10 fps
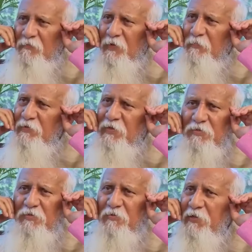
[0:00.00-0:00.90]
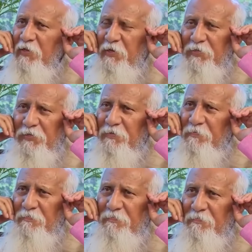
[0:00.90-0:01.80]
For me, sex is not an addiction
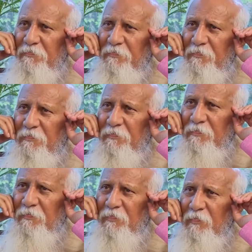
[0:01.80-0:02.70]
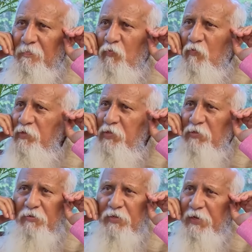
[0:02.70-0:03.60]
movies
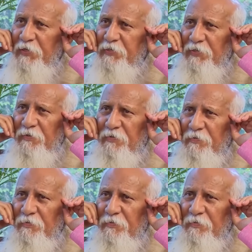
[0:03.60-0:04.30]
is not an addiction.